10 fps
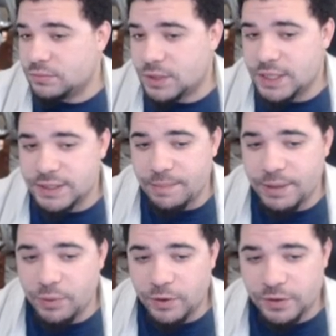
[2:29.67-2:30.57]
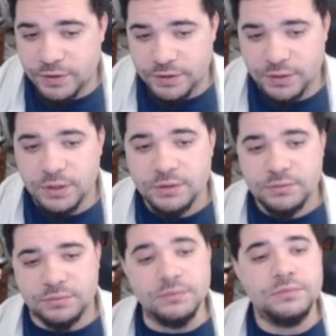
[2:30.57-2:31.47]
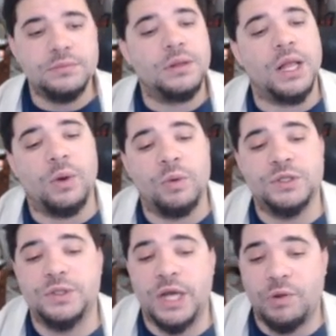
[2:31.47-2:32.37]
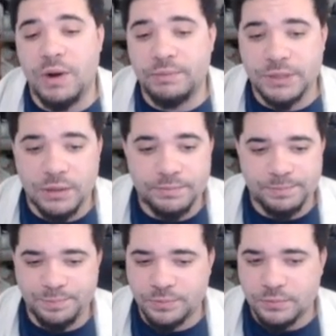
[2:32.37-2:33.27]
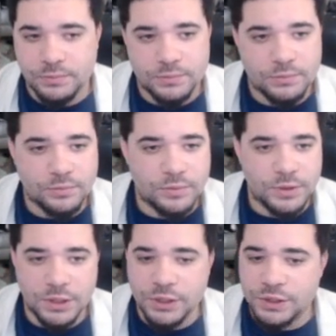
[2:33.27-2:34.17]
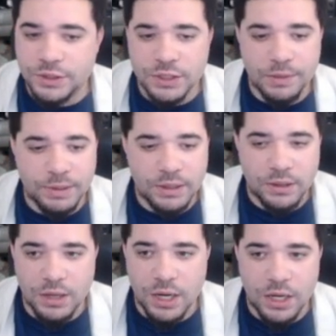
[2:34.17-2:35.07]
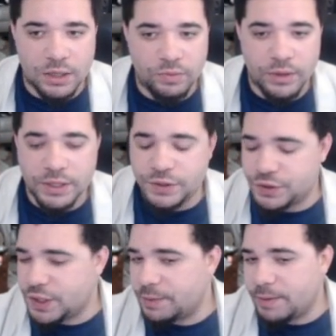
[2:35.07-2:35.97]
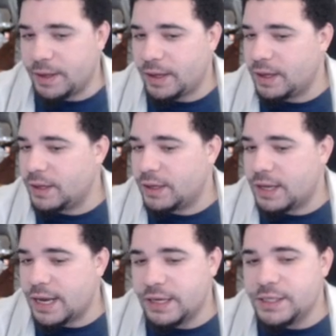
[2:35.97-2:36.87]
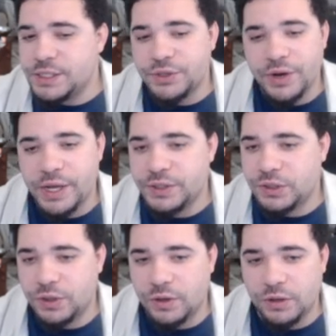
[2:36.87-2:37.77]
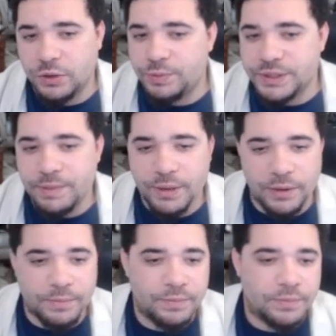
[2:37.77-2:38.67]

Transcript: his NP works. Like once you get it ramped up, he's just going to be, uh, it's just going to be get easier and easier to loop his NP.